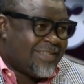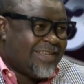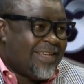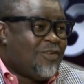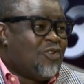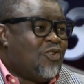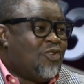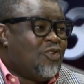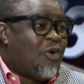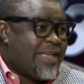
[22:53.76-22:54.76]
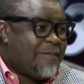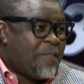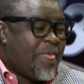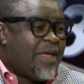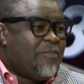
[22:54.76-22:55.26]
You know why?
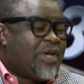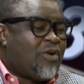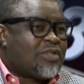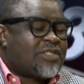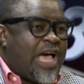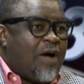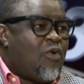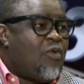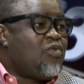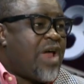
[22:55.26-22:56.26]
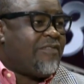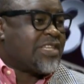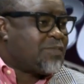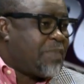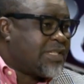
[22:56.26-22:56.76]
Because one would have
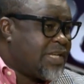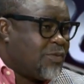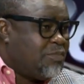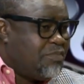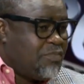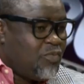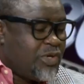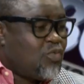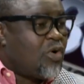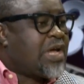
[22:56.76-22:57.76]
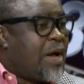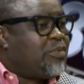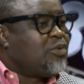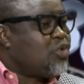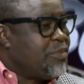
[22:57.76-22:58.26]
expected, with what
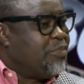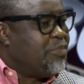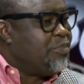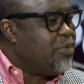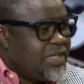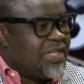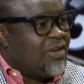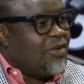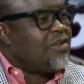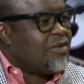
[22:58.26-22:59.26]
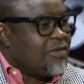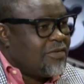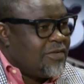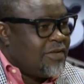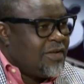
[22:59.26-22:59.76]
happened to Ibori in London,
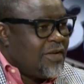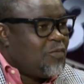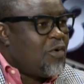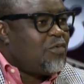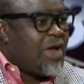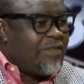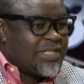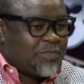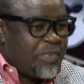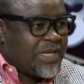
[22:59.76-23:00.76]
one would have expected